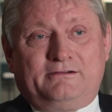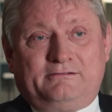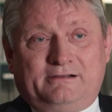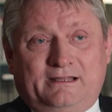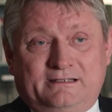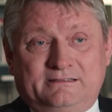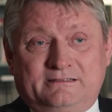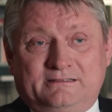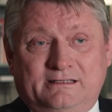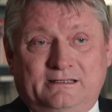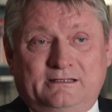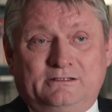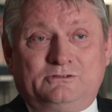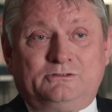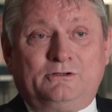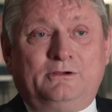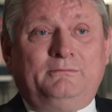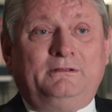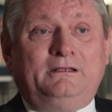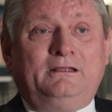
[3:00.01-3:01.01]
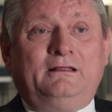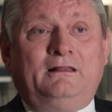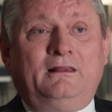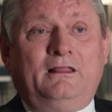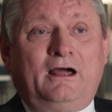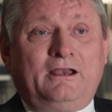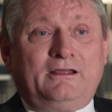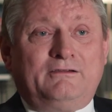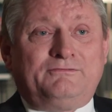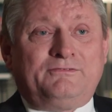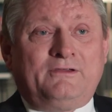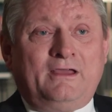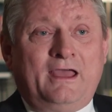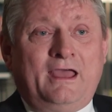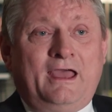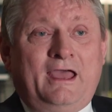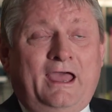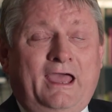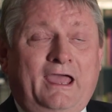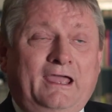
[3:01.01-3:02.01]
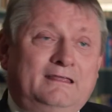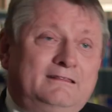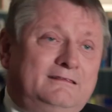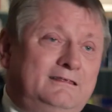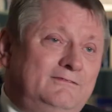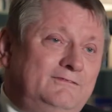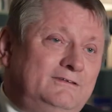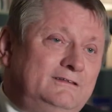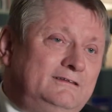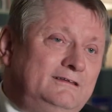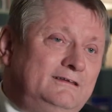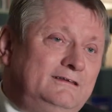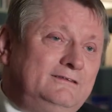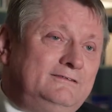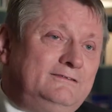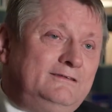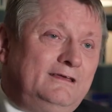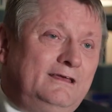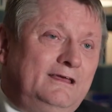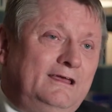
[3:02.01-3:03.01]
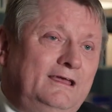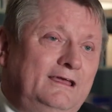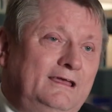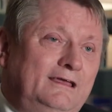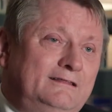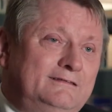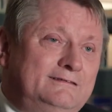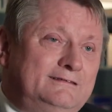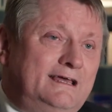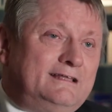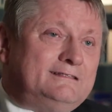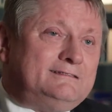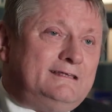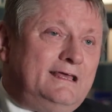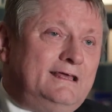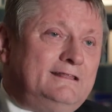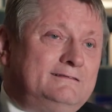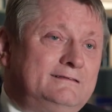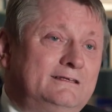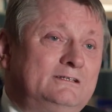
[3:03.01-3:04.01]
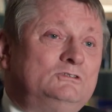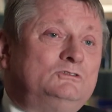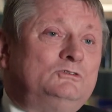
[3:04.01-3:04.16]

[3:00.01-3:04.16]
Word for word: And I see in Germany a lot of activities in that sense, in